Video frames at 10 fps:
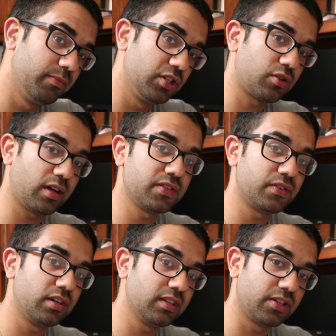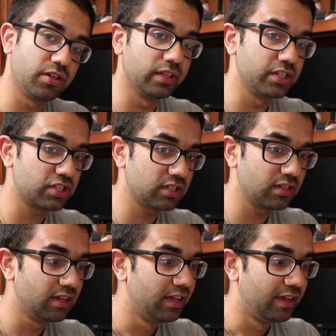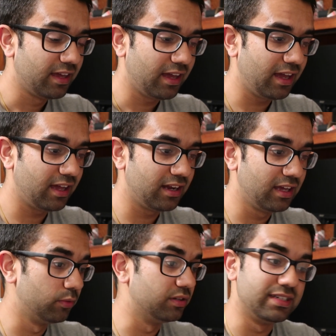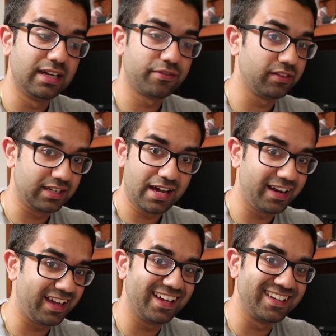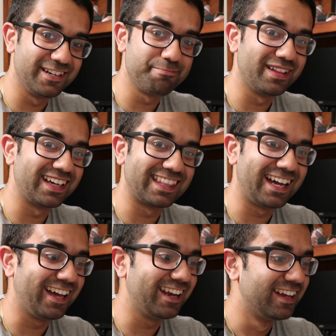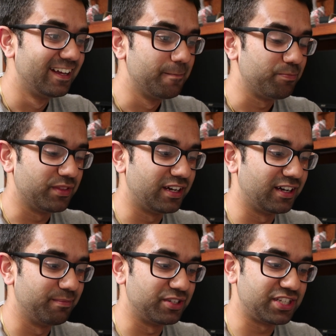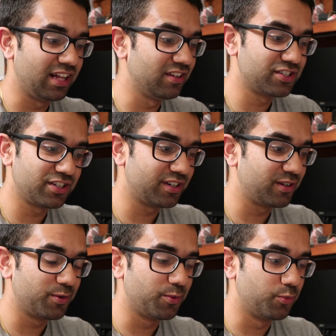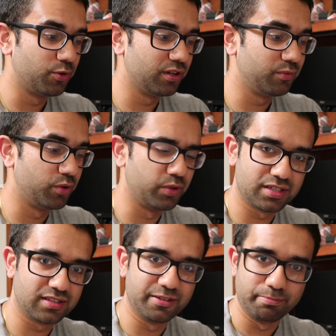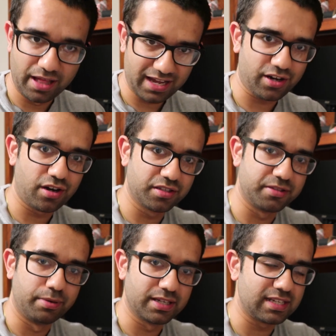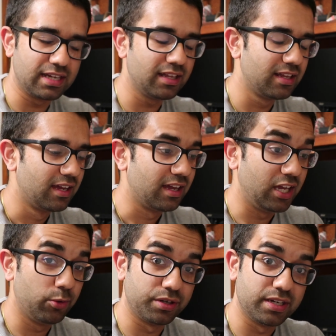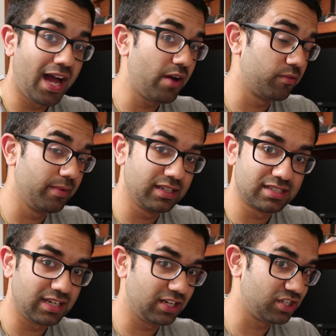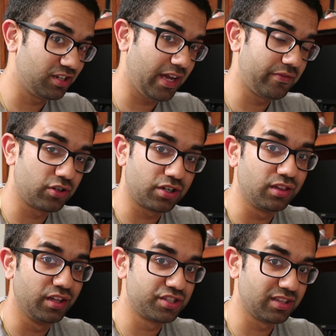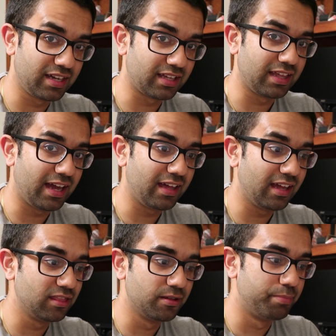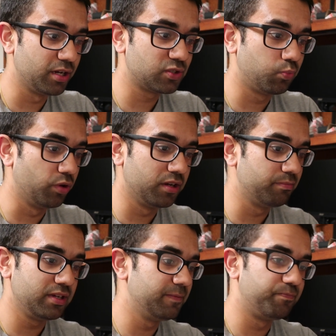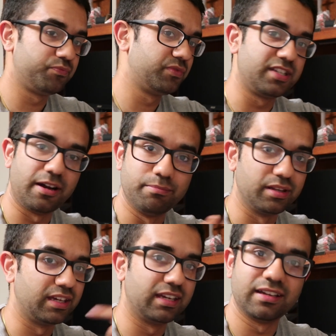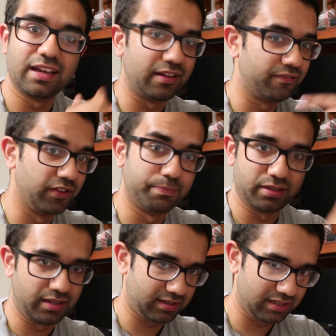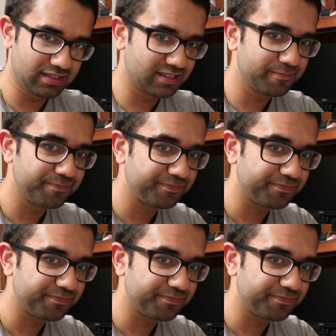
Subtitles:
would be transferred in the collision and it would definitely not end up like that. The Challenger would, which is the black car that the bus hit, it would not remain stationary after a collision like that, and the bus wouldn't be tumbling and flipping like this.